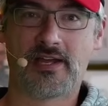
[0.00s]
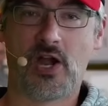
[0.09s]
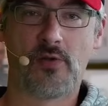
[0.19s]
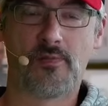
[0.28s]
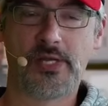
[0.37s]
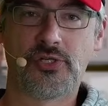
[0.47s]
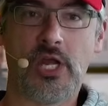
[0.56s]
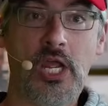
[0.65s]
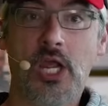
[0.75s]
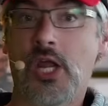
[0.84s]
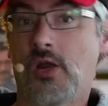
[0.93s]
garbage.
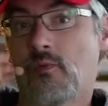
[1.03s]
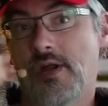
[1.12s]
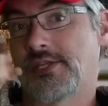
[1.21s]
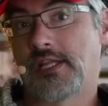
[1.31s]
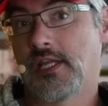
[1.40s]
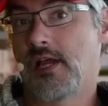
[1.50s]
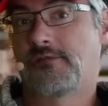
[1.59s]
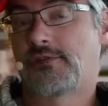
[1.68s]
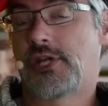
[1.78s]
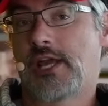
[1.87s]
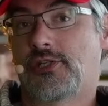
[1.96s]
Whereas I love
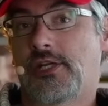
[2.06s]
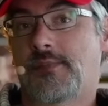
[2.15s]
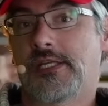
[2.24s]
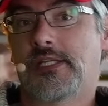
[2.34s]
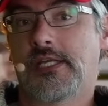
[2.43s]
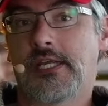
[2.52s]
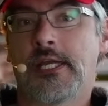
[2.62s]
ChatGPT.